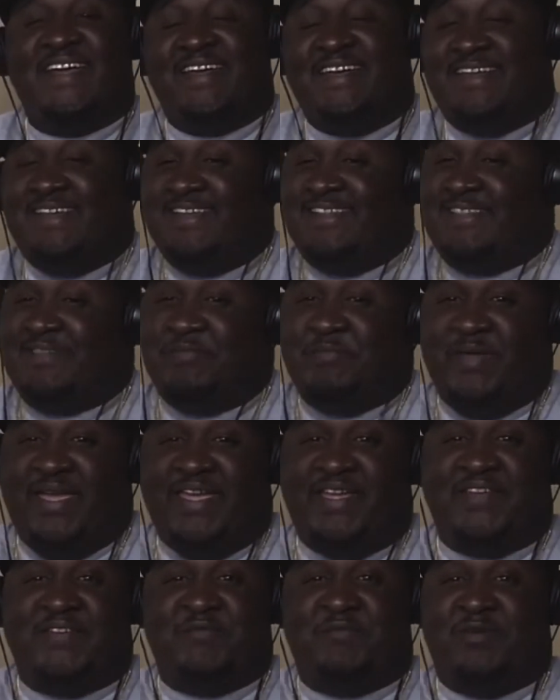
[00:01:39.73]
That's a
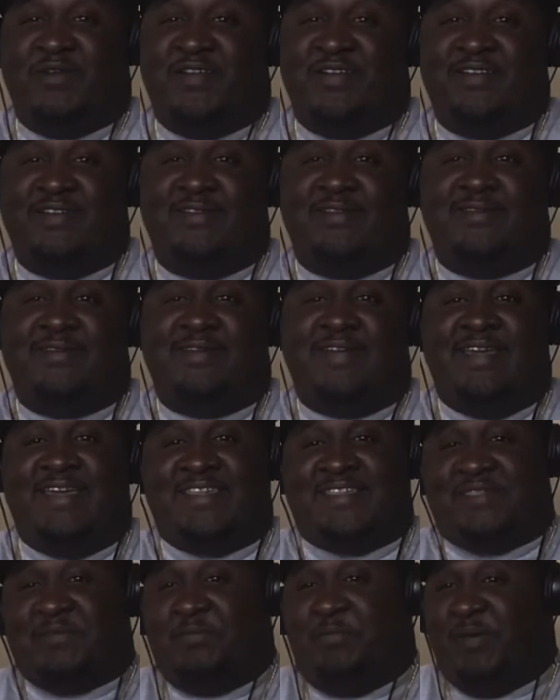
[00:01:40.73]
banger, bruh.
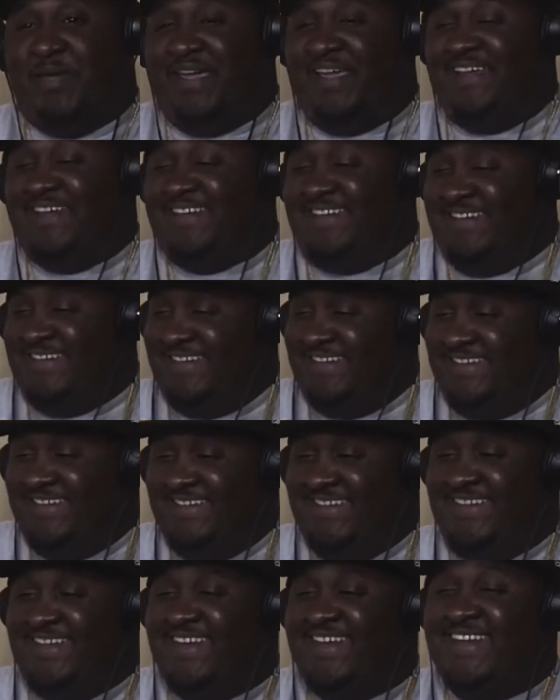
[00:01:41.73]
It's a
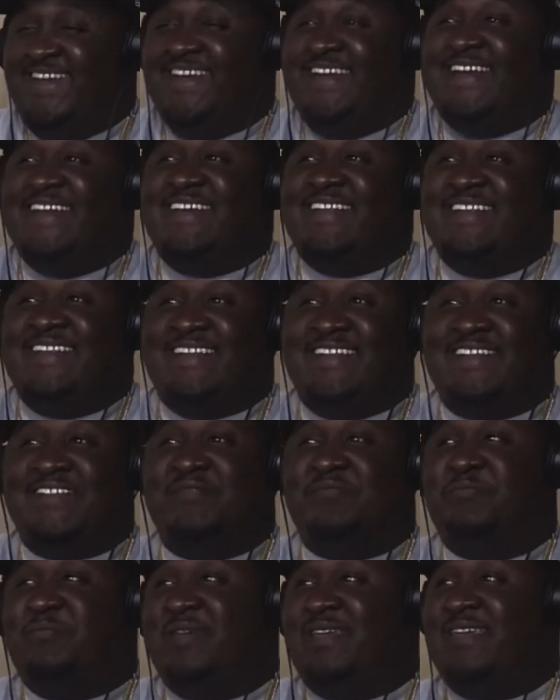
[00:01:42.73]
banger. this
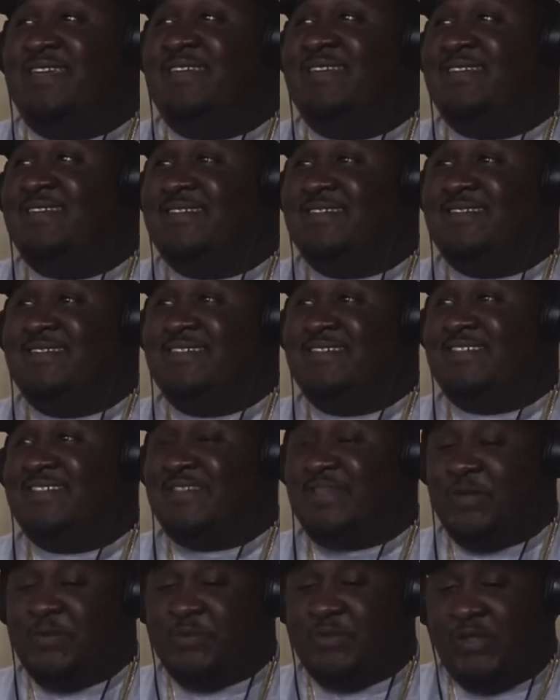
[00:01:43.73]
beat is
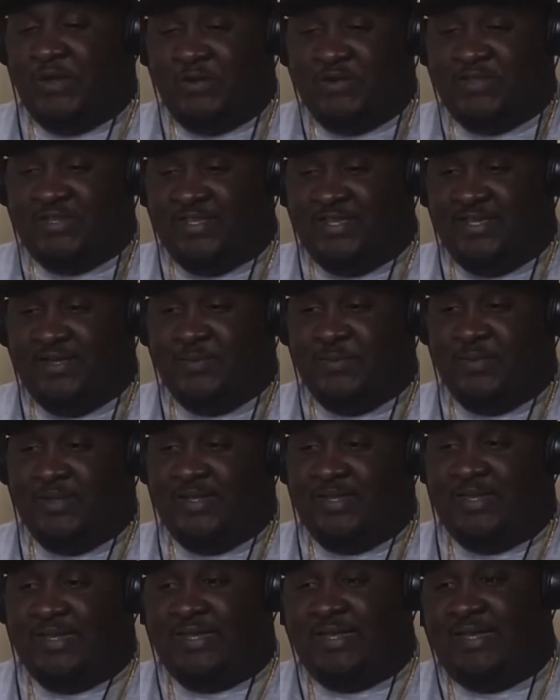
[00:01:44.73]
so turned up,
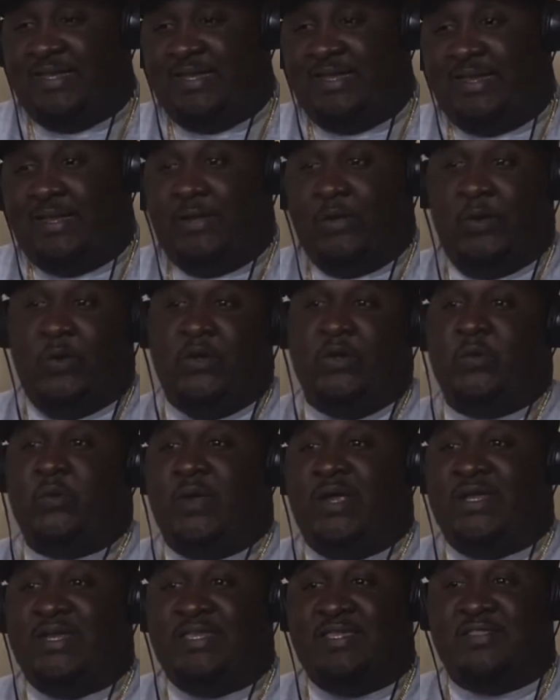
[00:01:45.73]
and knowing the
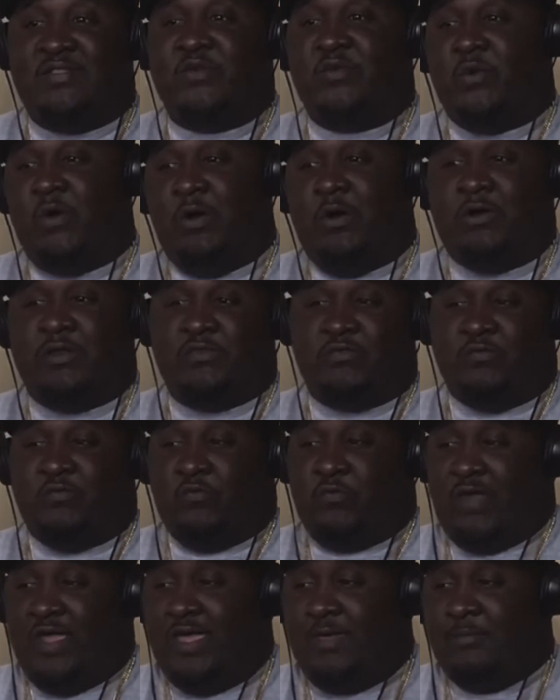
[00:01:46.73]
way these two artists
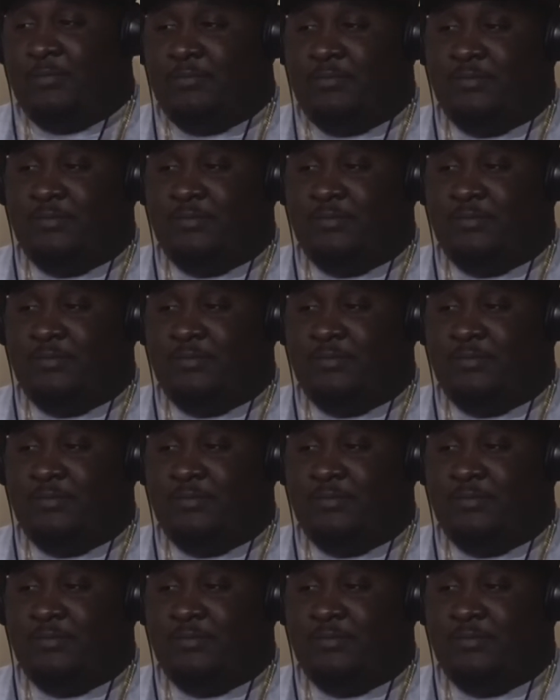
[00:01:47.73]
rap,